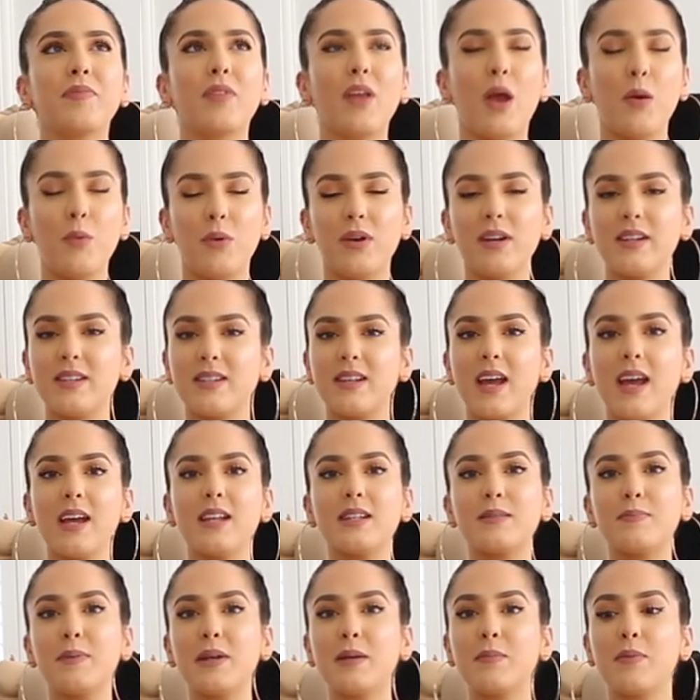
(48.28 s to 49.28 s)
I want to say
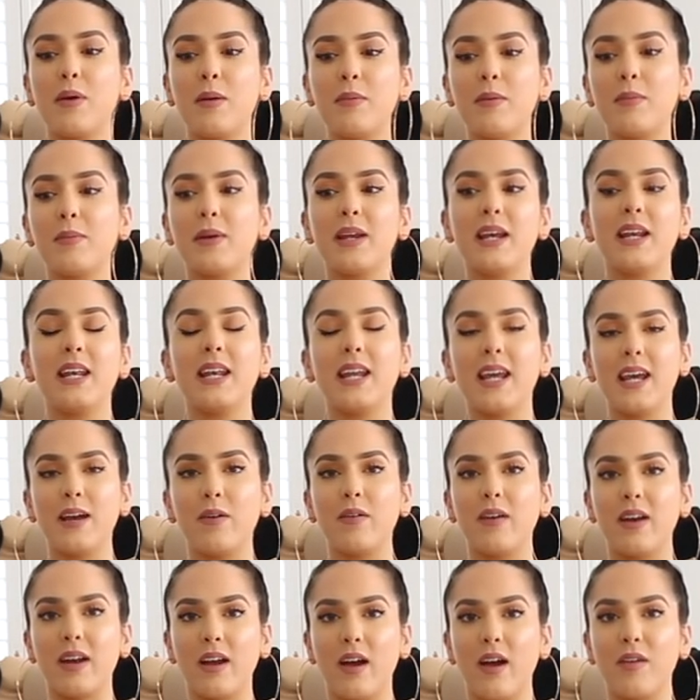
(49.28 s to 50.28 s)
it's been probably
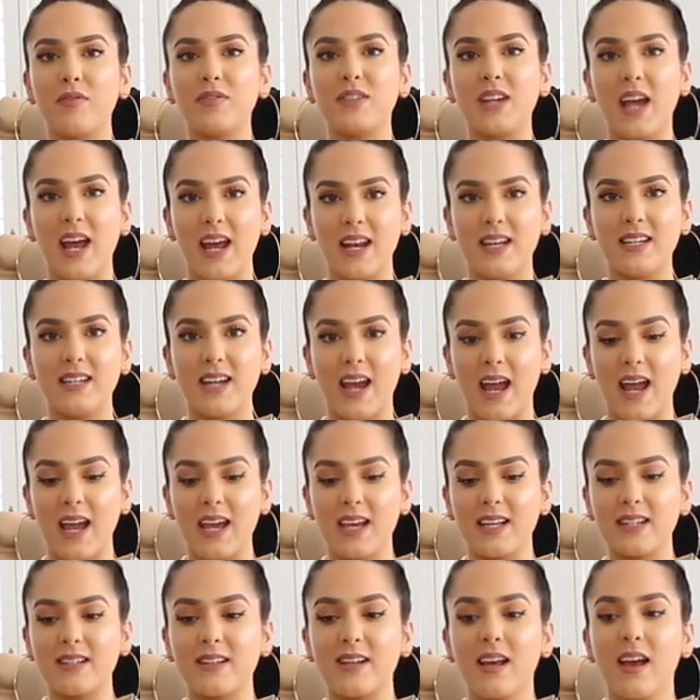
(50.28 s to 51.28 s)
near enough 10
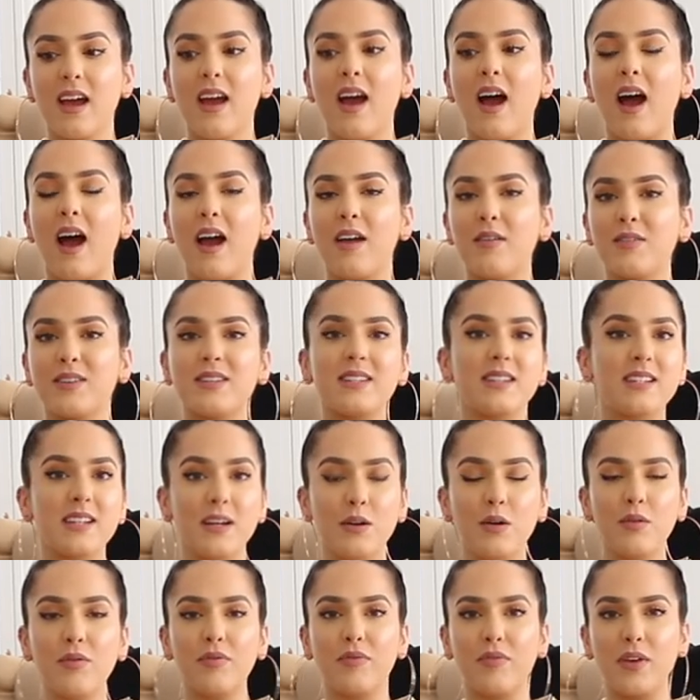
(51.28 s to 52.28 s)
days. I
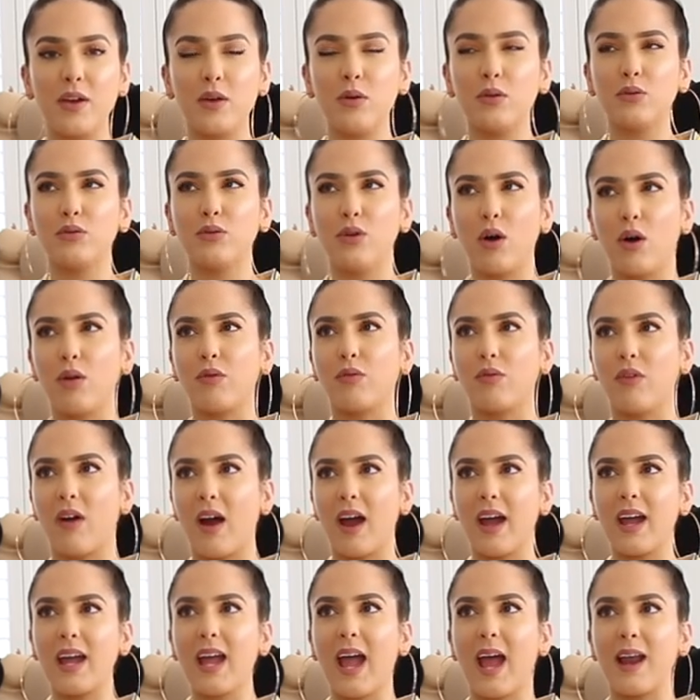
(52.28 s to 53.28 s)
still feel not
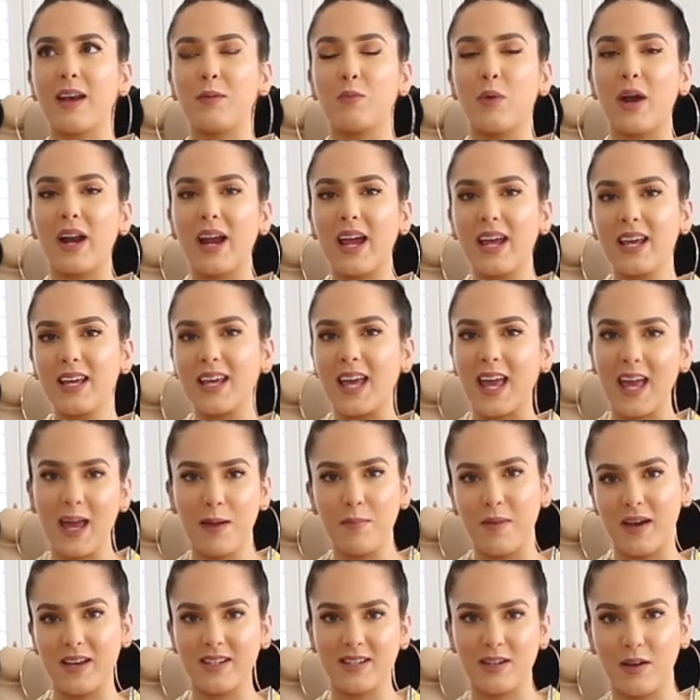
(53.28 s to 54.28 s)
right. And when I hear
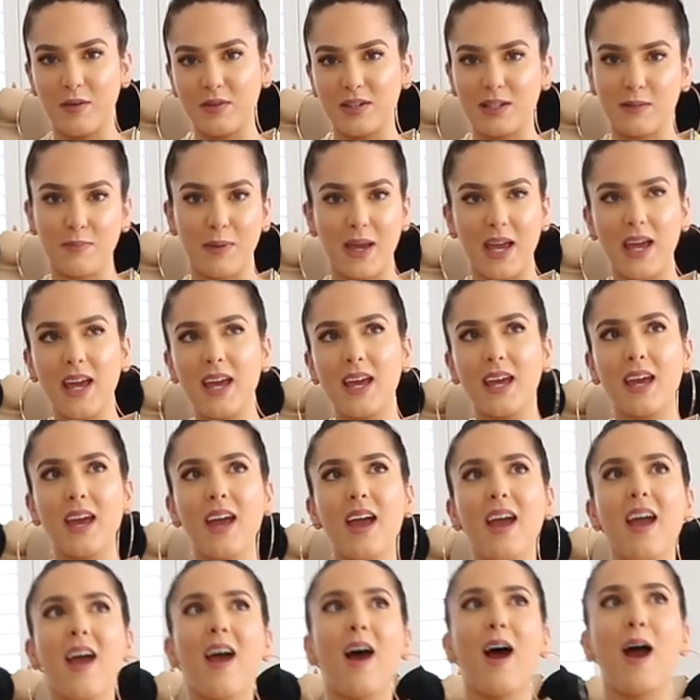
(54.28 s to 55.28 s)
myself speak,
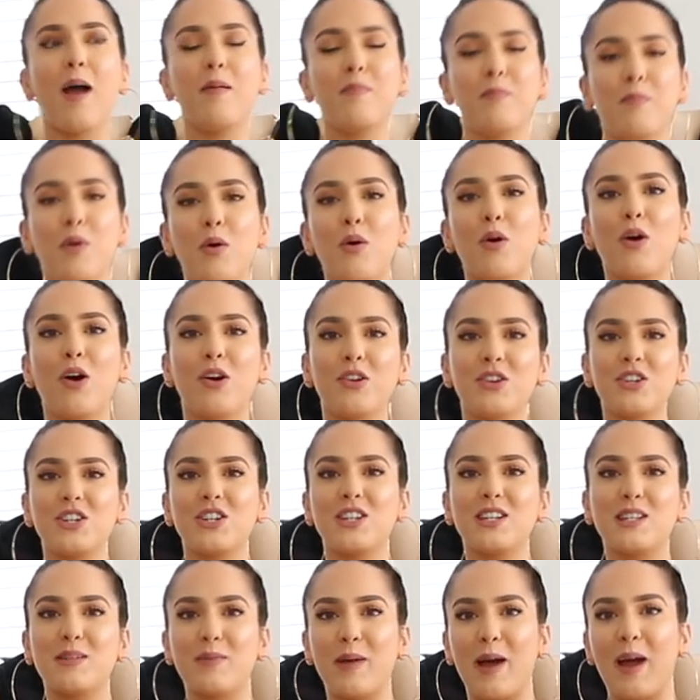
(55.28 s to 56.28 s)
I'm more
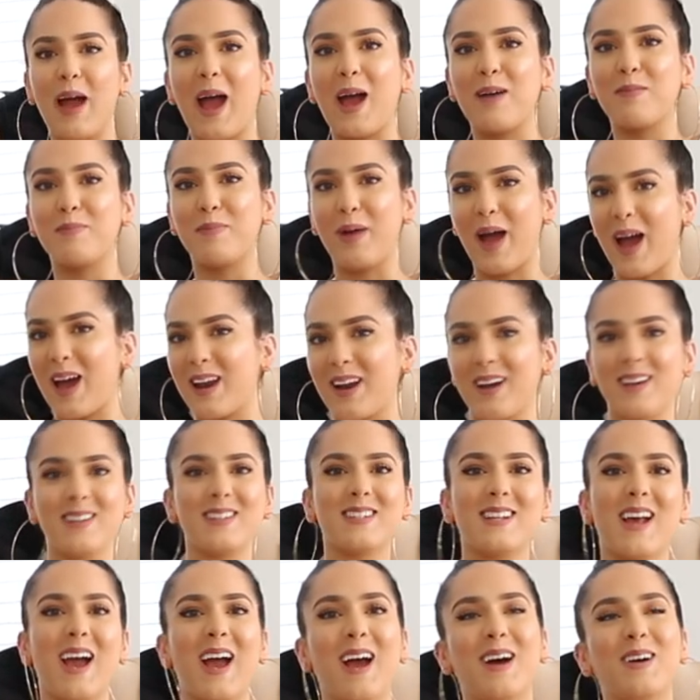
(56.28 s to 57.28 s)
conscious about how bad I
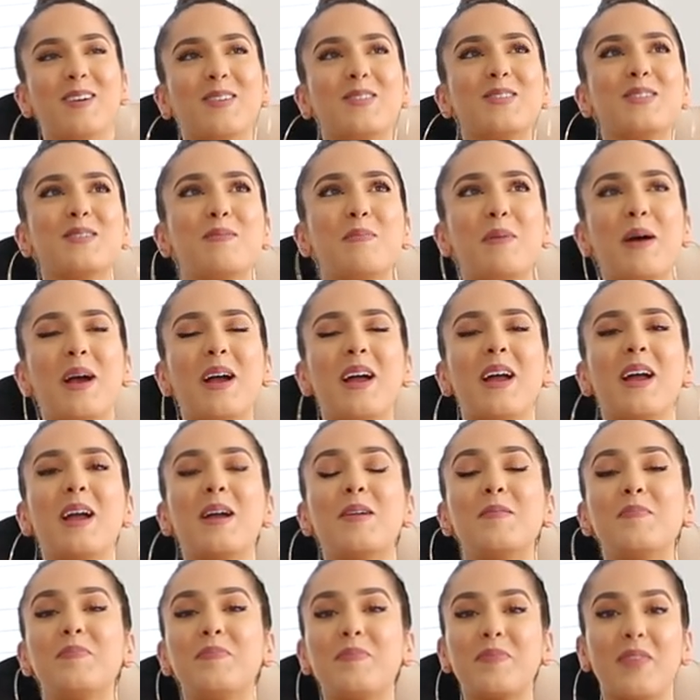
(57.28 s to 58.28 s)
sound, but
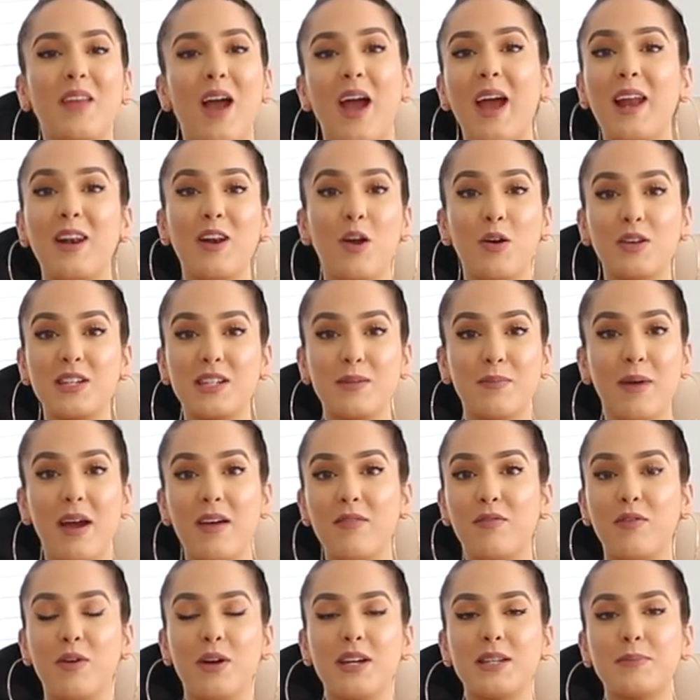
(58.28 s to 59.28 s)
I lost
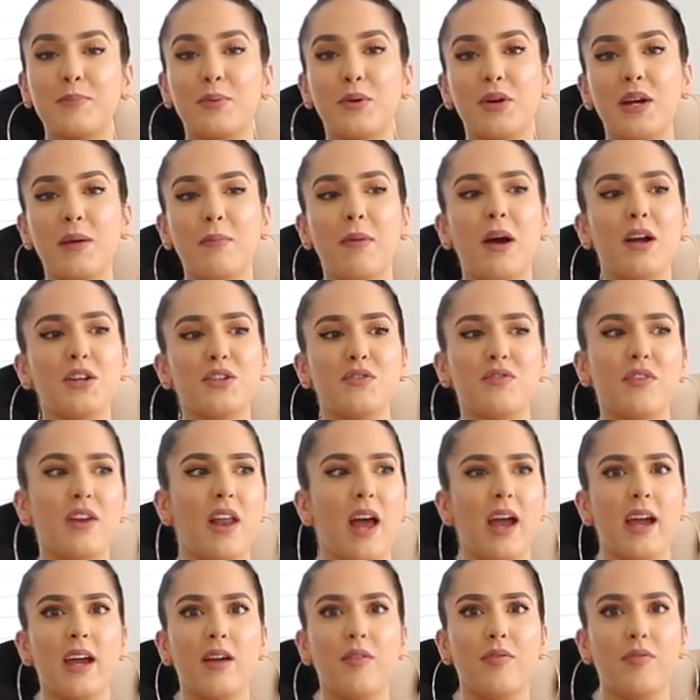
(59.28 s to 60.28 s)
my voice pretty much for
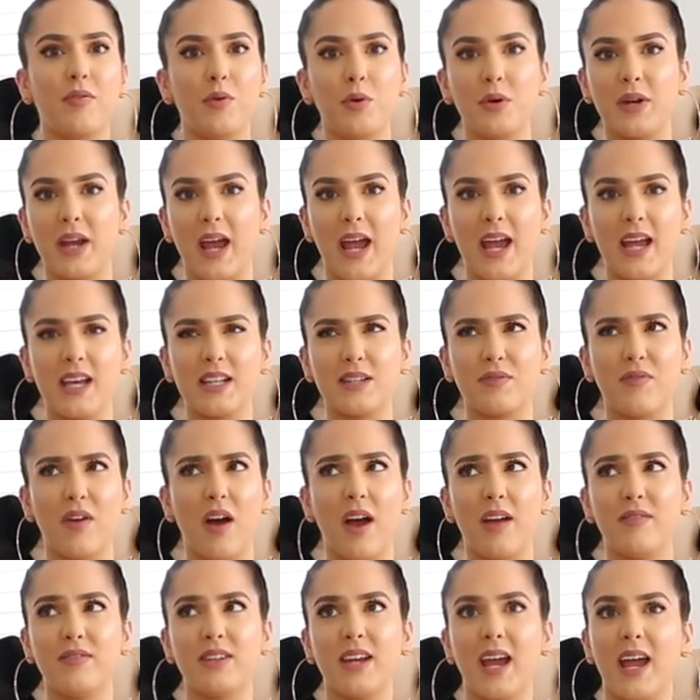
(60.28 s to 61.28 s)
like 4 days,
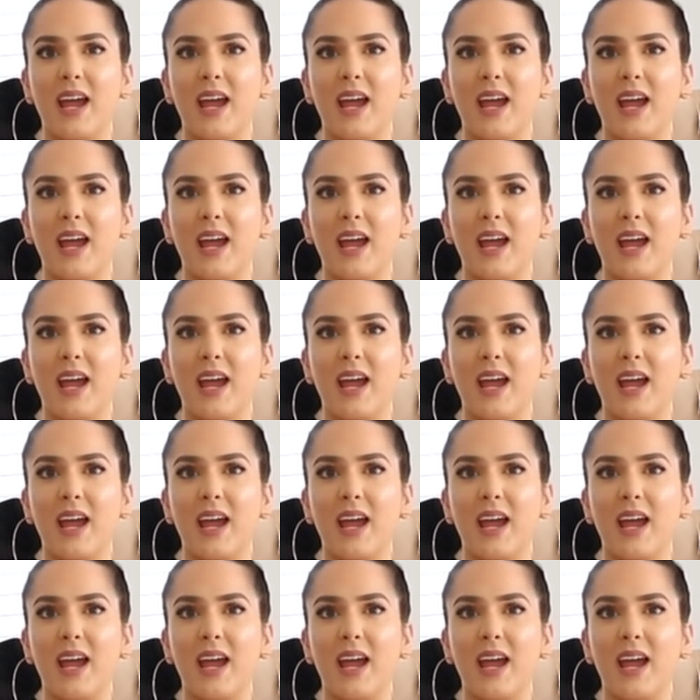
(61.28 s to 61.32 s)
5